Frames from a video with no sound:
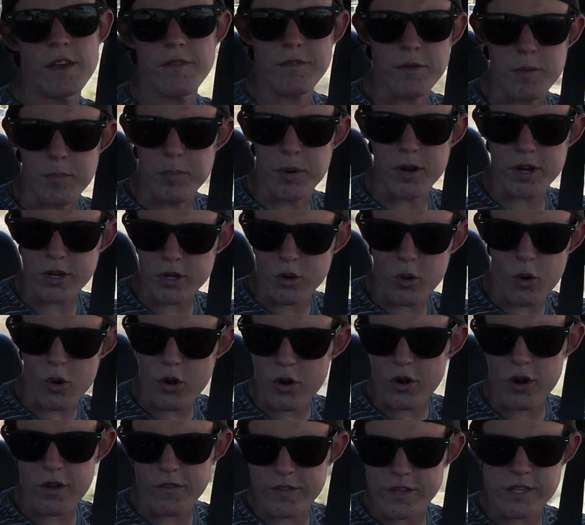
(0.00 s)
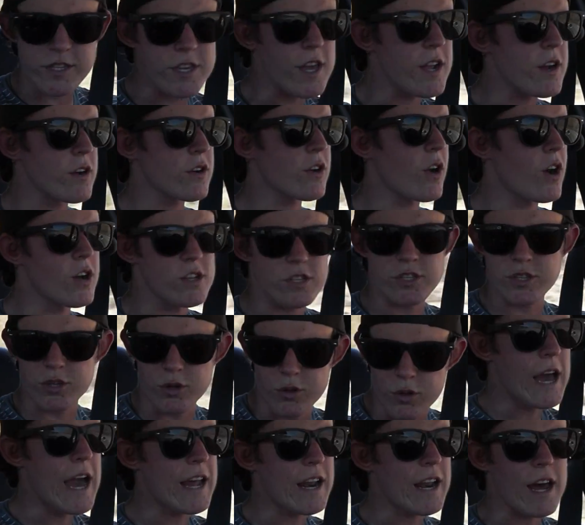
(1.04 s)
if you put a quarter on the center
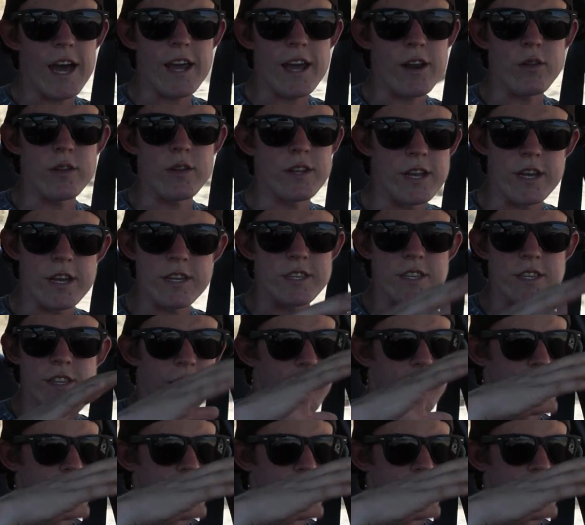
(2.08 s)
console at idle, it doesn't